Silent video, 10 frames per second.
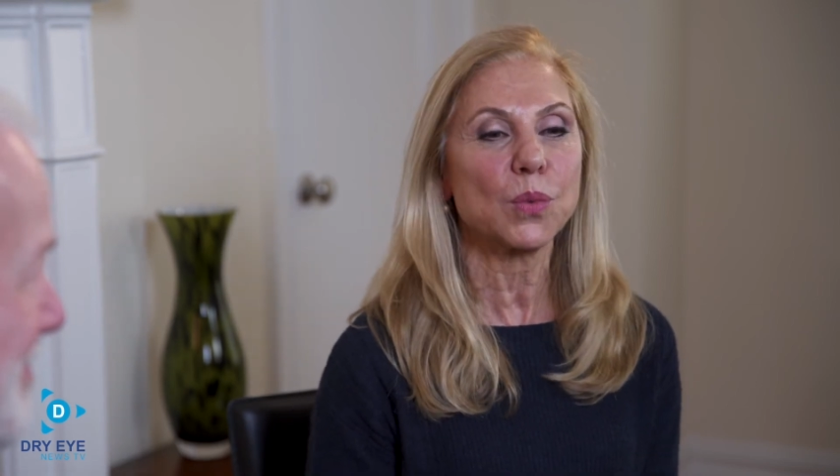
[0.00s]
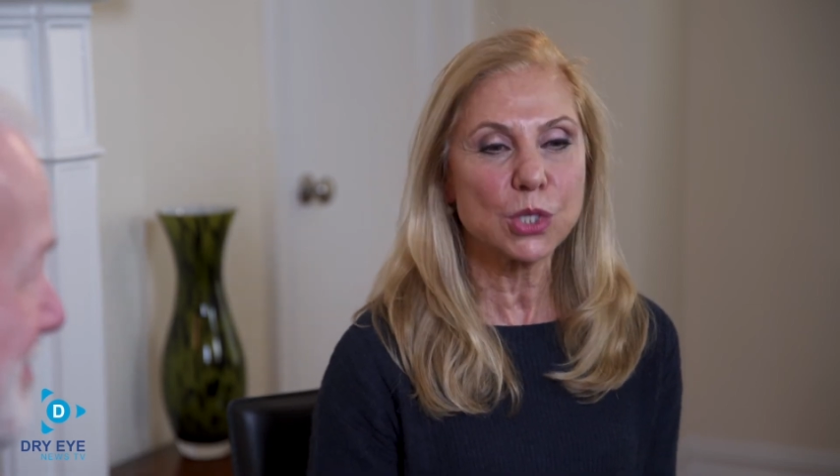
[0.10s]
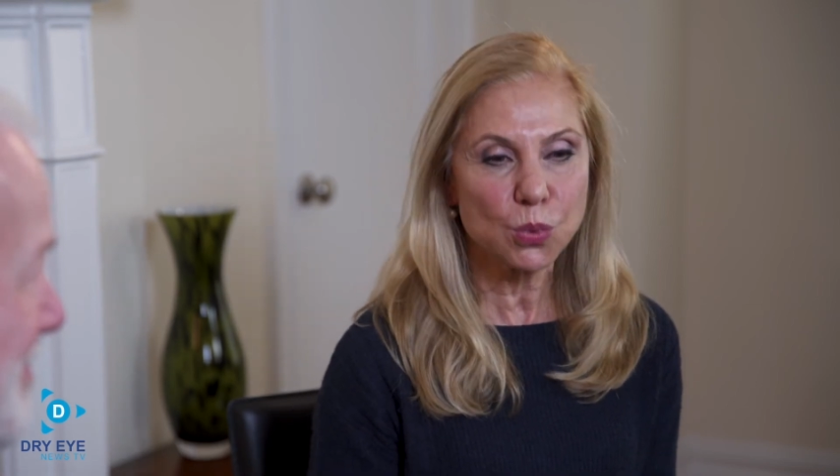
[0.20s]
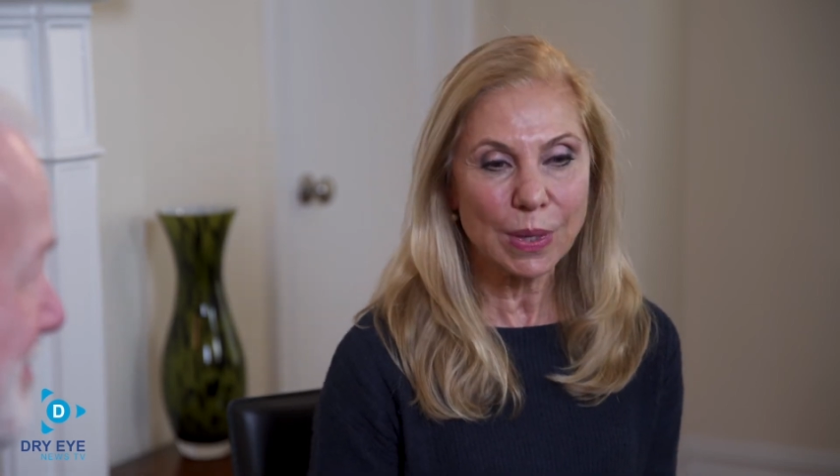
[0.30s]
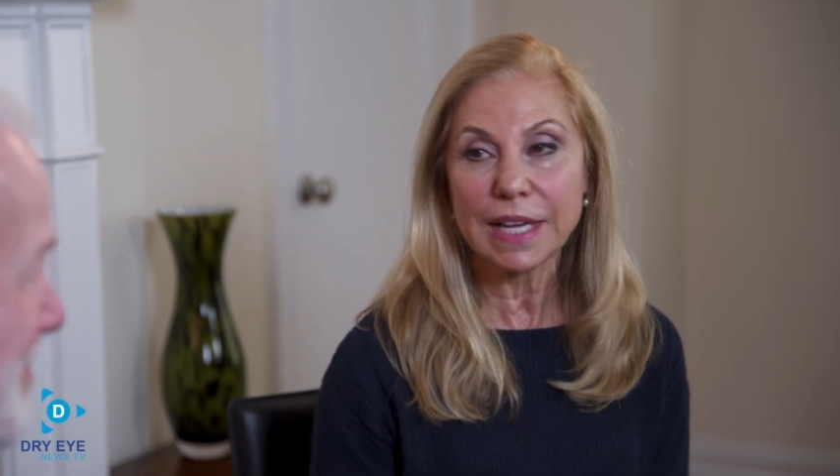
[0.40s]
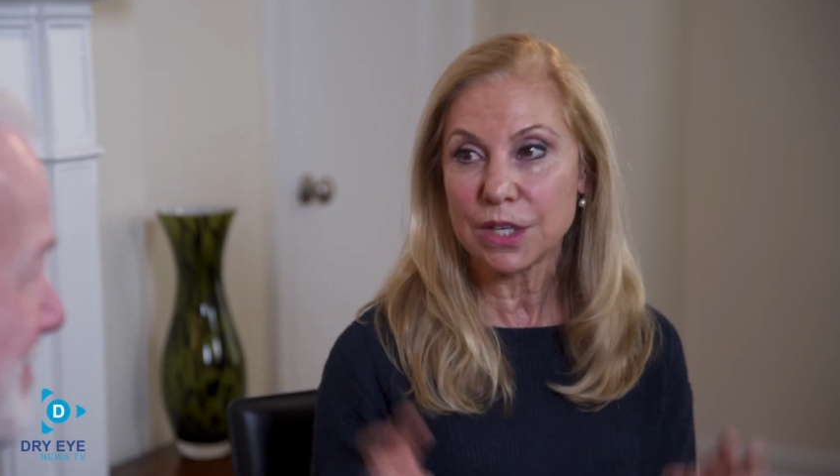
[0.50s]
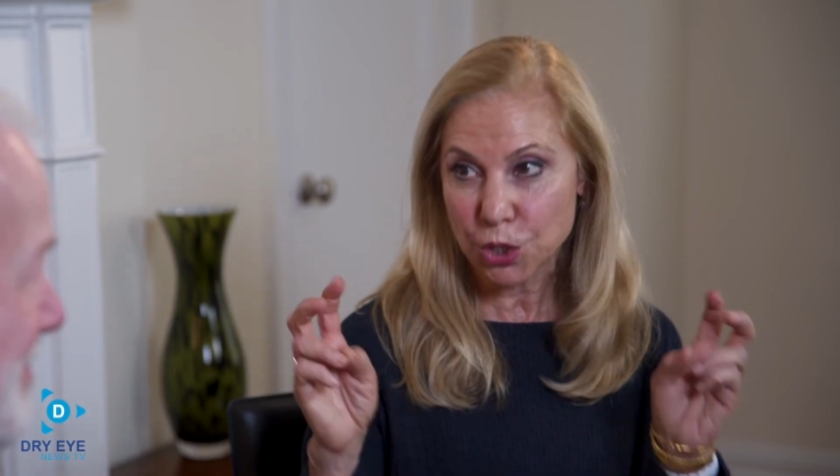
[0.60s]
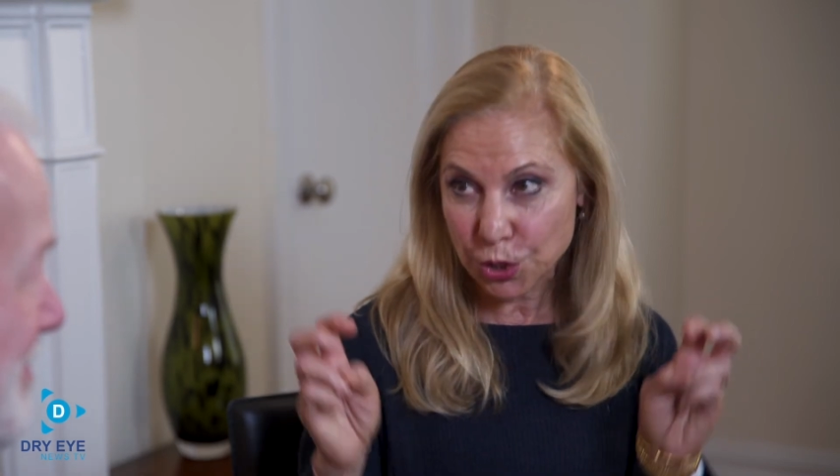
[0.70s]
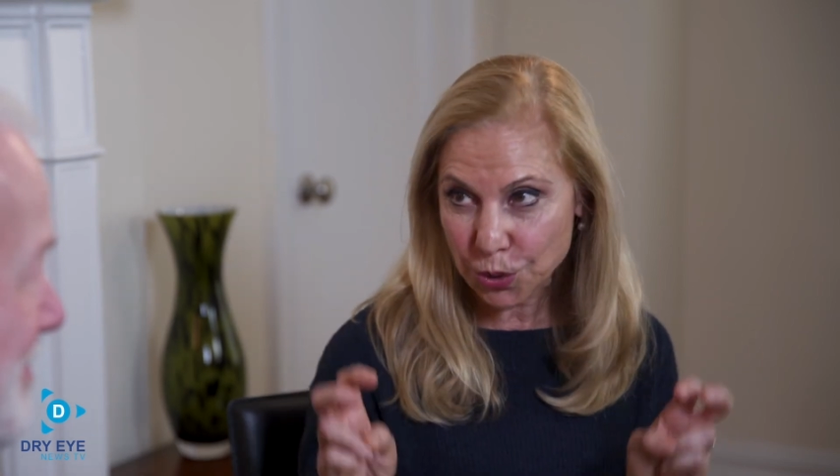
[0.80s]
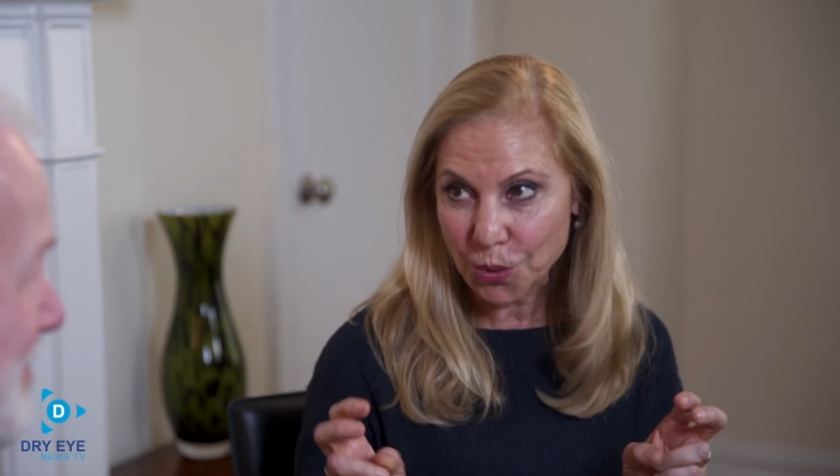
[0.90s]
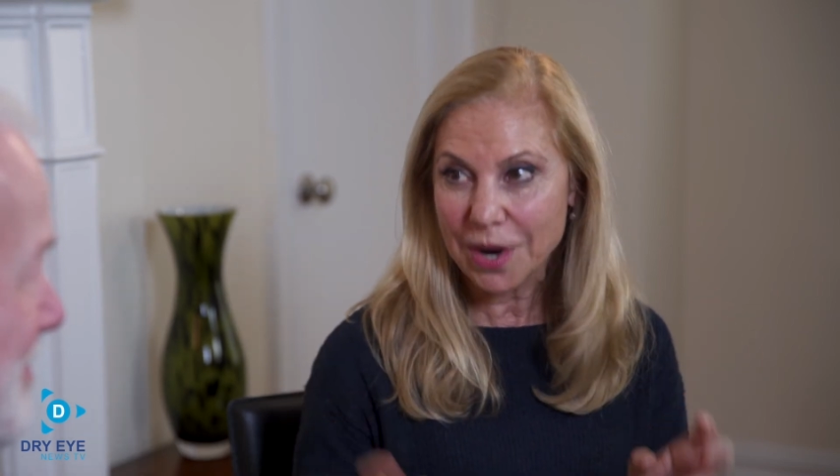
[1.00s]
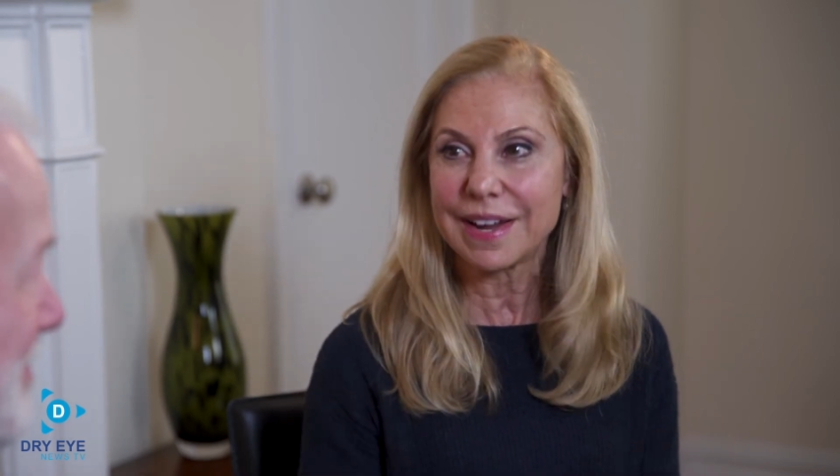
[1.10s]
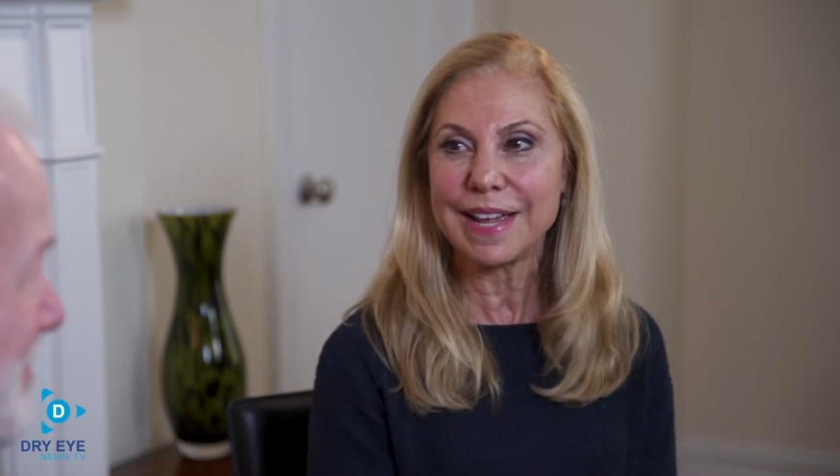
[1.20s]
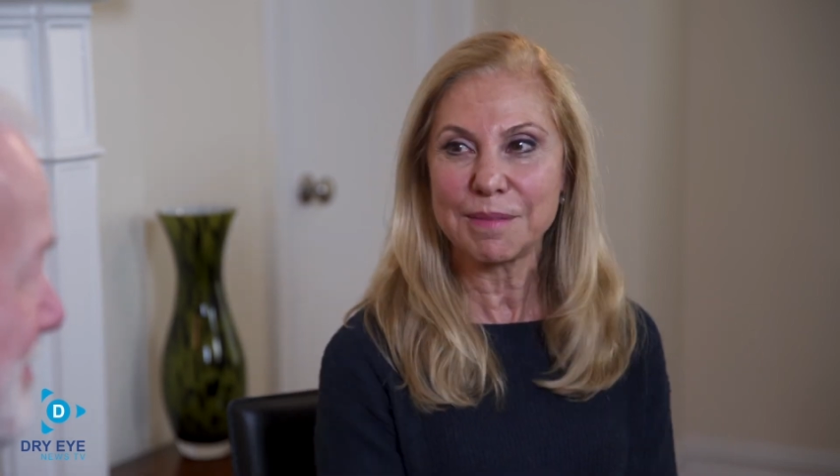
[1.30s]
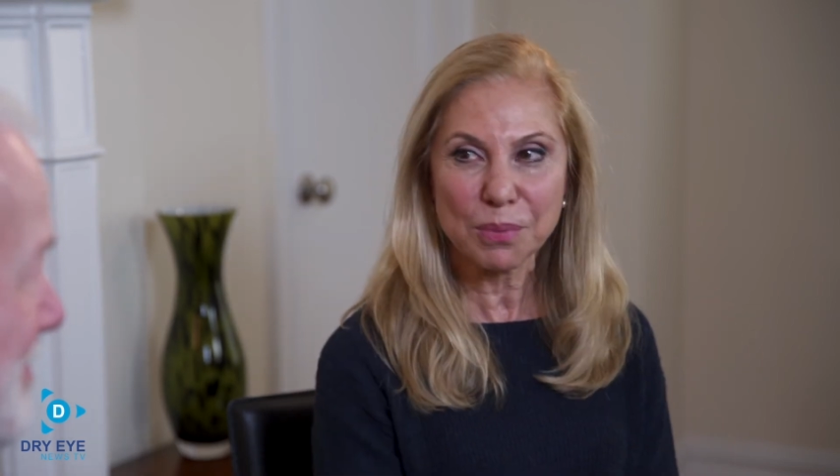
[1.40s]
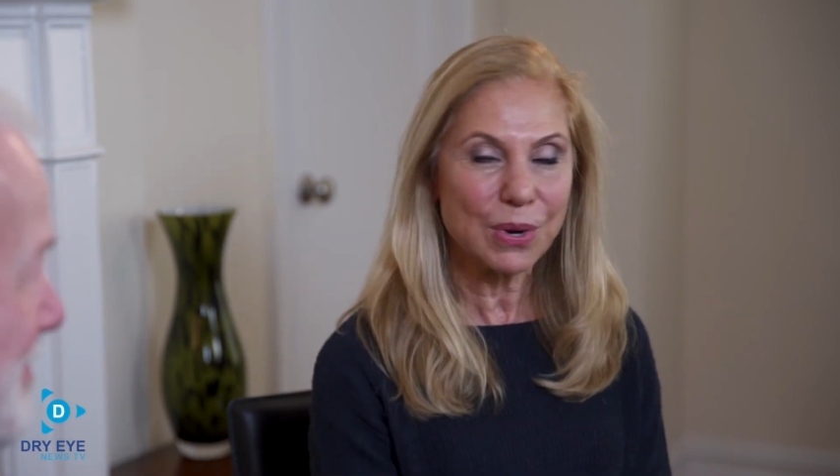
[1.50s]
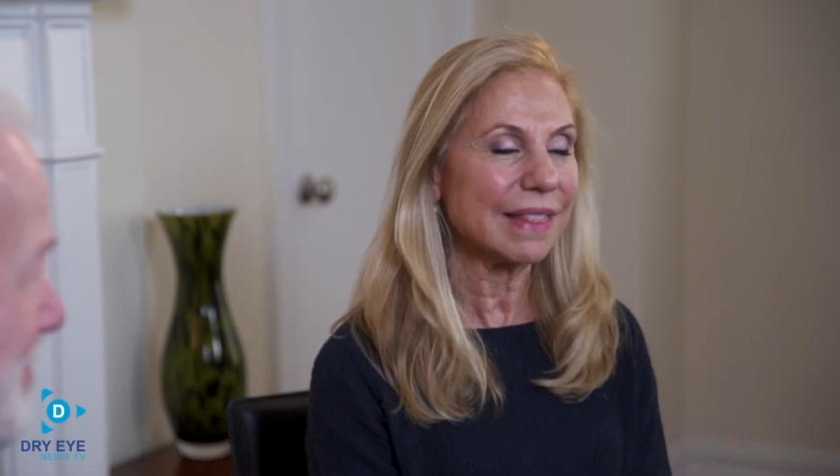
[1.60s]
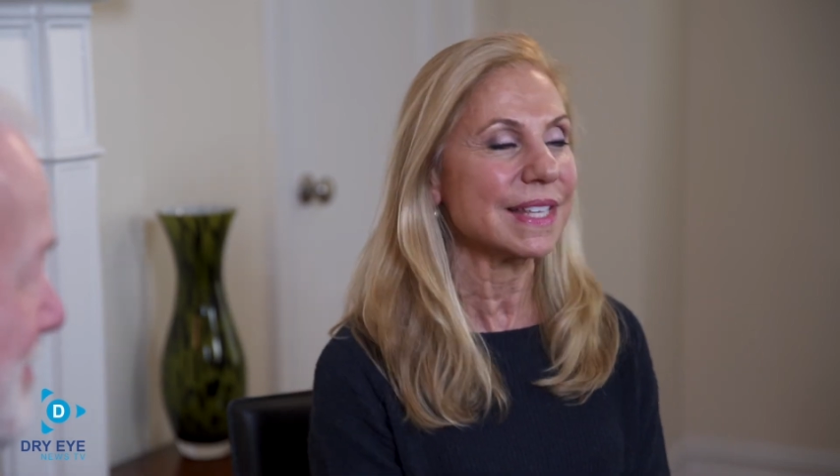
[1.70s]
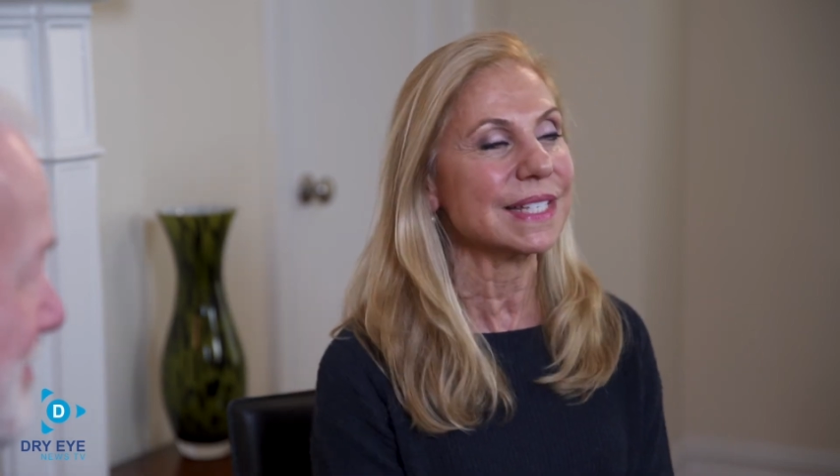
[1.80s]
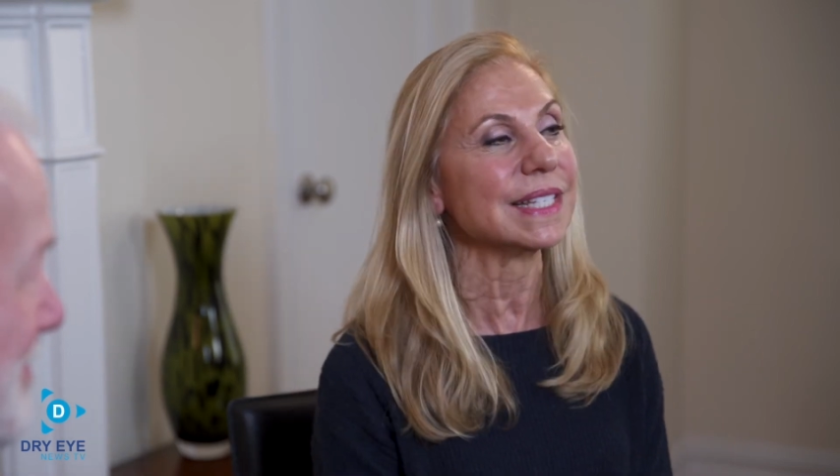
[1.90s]
which we can cure in
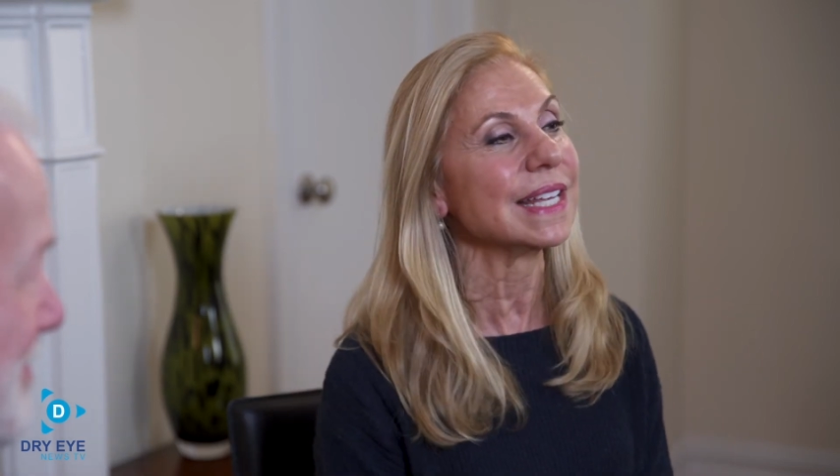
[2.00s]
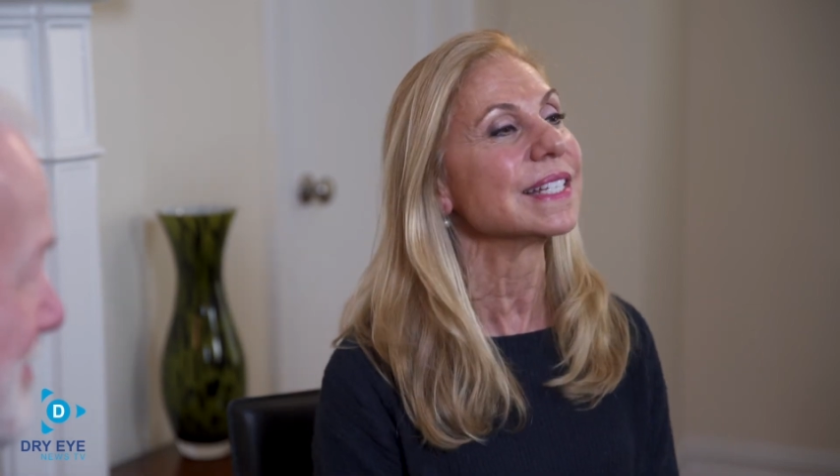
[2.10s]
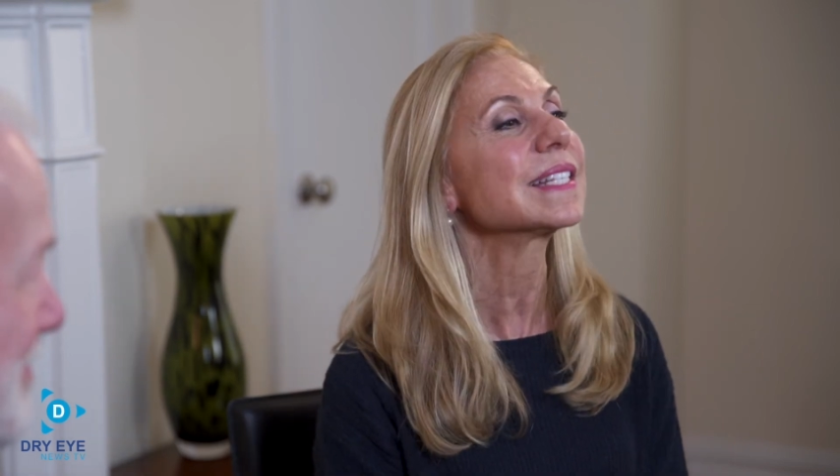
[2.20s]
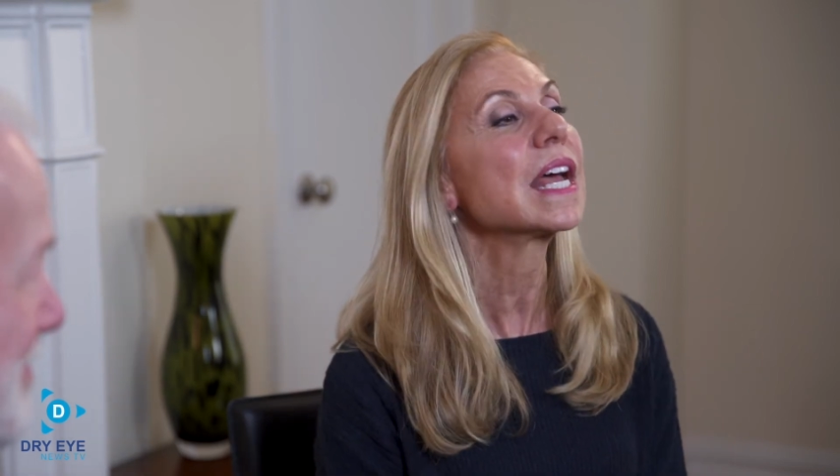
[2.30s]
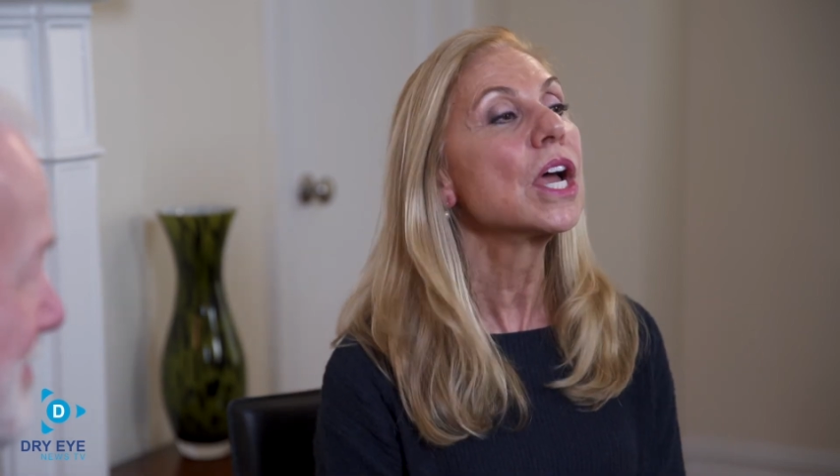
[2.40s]
parentheses.